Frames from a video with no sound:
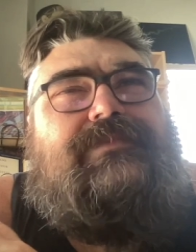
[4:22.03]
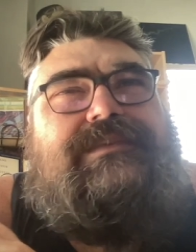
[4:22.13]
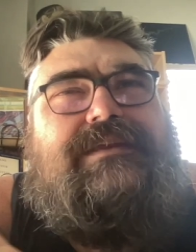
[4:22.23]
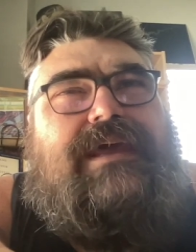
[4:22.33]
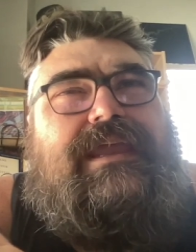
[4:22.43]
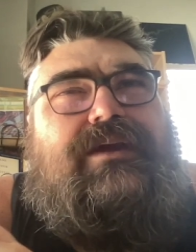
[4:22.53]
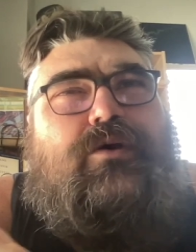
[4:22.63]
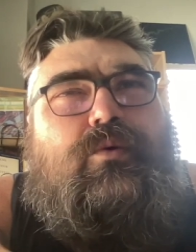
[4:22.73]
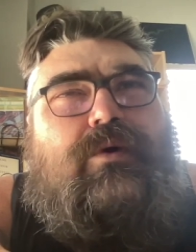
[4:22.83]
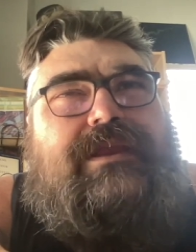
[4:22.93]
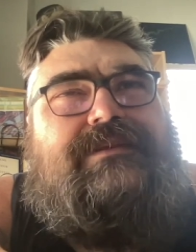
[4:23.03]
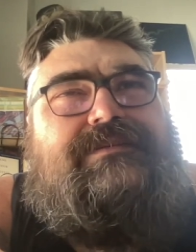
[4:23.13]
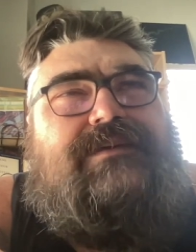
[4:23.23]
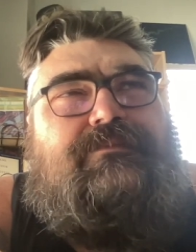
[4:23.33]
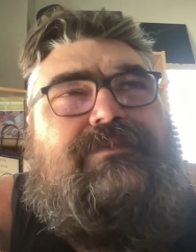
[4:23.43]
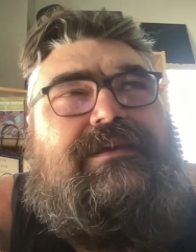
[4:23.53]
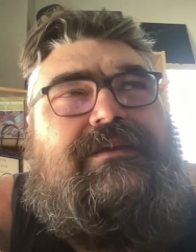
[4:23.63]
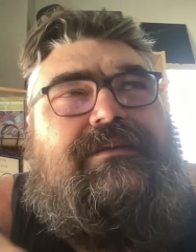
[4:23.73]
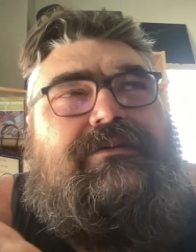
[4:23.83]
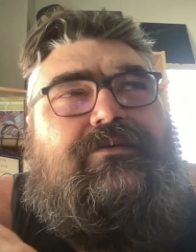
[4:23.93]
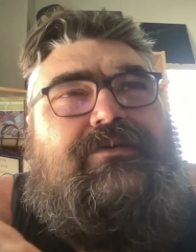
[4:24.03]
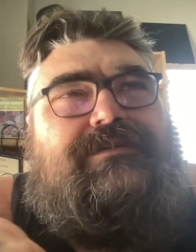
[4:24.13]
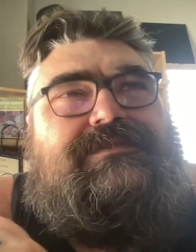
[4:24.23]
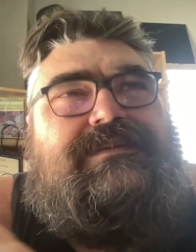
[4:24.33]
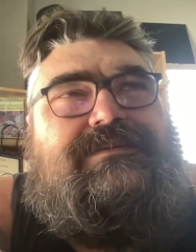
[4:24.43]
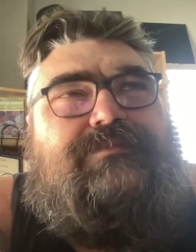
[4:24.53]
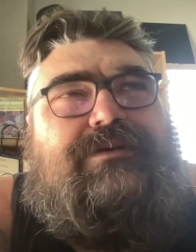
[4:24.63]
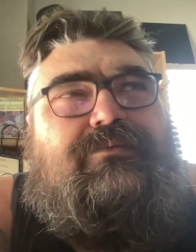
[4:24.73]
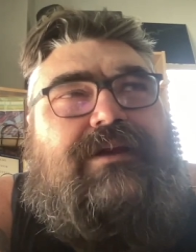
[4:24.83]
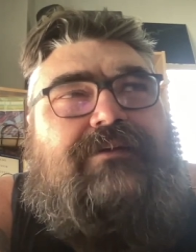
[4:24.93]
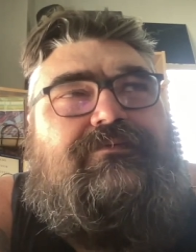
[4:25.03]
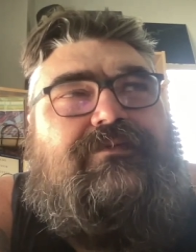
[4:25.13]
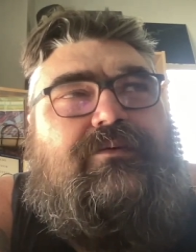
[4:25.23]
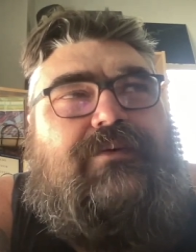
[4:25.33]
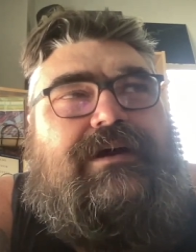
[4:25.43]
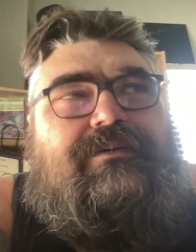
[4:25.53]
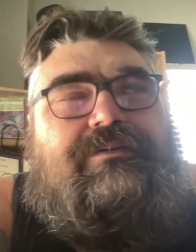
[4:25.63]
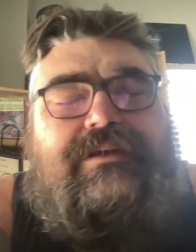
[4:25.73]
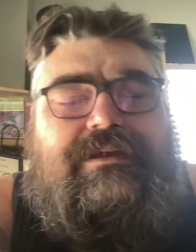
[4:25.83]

did I coin something, or has this been around for a while?